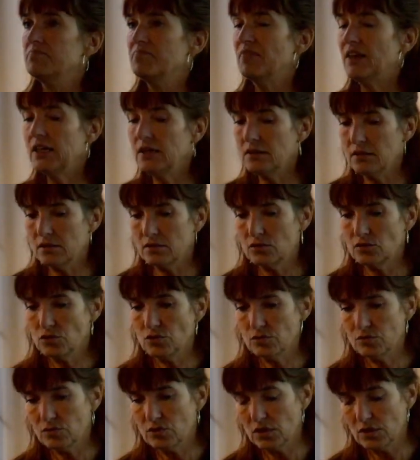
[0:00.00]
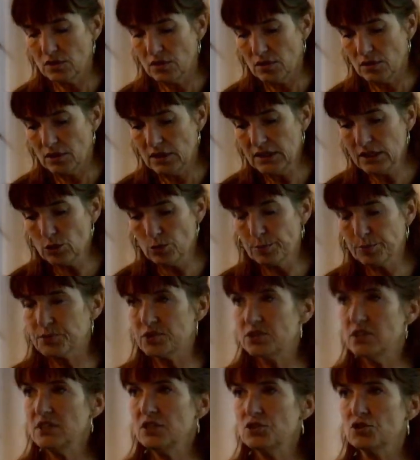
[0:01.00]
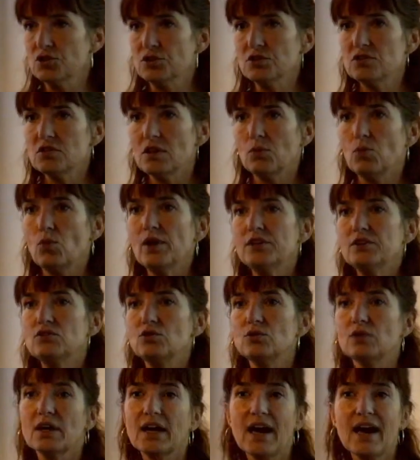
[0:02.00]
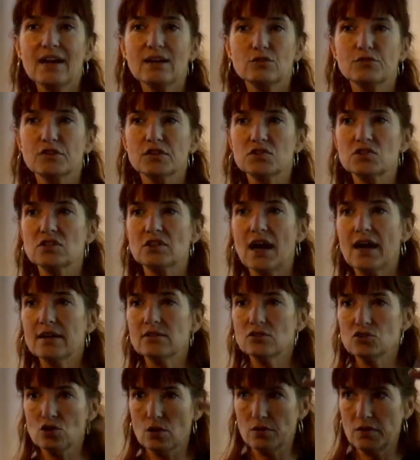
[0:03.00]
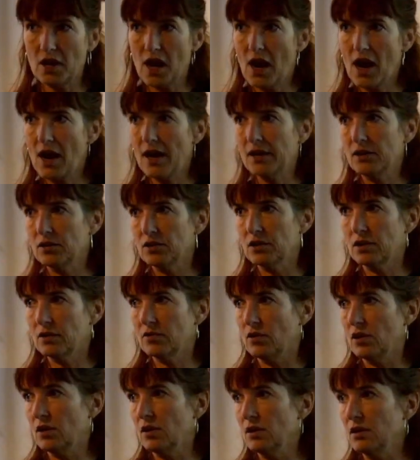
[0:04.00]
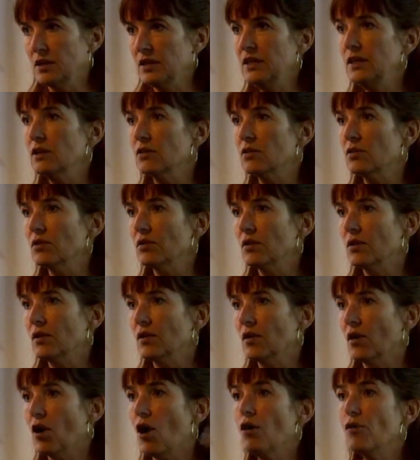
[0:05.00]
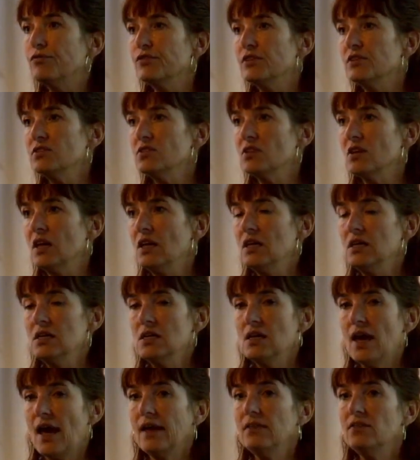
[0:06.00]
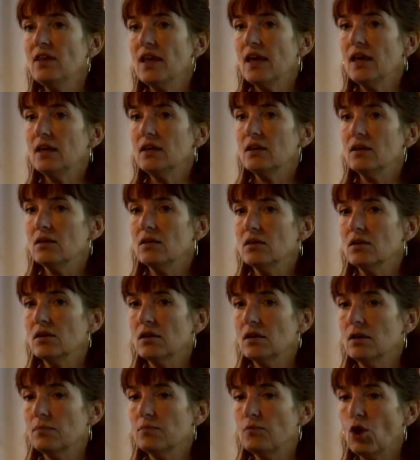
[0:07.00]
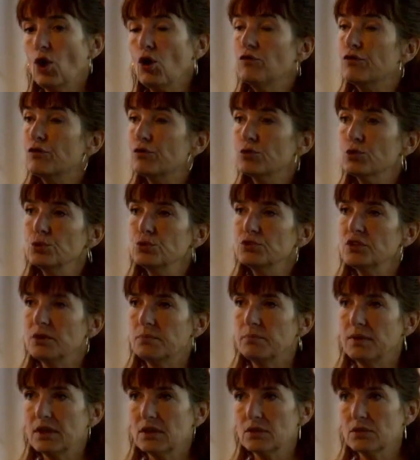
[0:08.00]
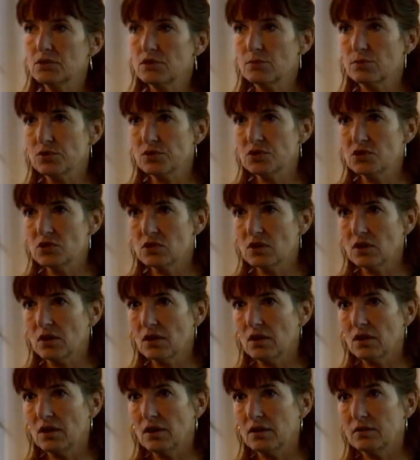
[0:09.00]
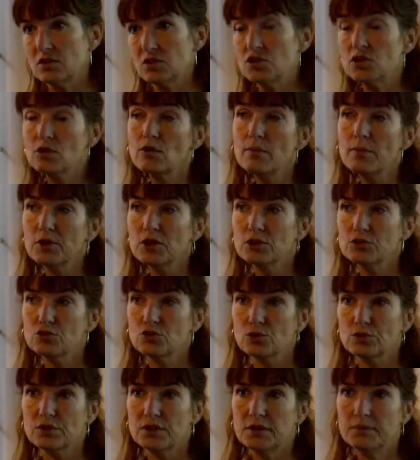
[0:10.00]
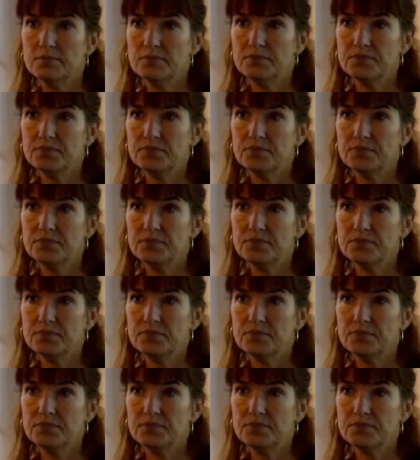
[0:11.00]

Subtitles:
in the legal procedures, it went to the Raad van State, so the higher legal office, and they overruled it because it was discriminatory.